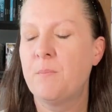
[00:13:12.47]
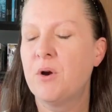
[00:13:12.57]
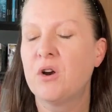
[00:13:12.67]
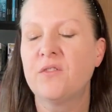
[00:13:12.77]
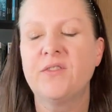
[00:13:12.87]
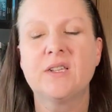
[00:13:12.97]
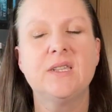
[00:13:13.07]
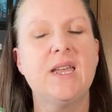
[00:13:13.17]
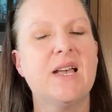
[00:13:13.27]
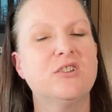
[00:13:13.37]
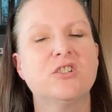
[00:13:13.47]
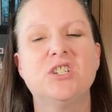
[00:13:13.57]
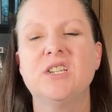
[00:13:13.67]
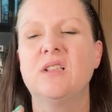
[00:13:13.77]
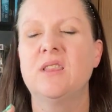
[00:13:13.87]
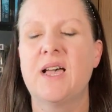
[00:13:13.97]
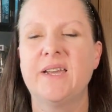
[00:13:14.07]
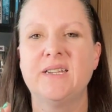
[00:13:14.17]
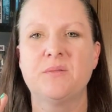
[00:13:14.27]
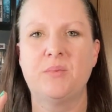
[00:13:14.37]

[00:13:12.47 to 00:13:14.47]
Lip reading: perfectly energy-aligned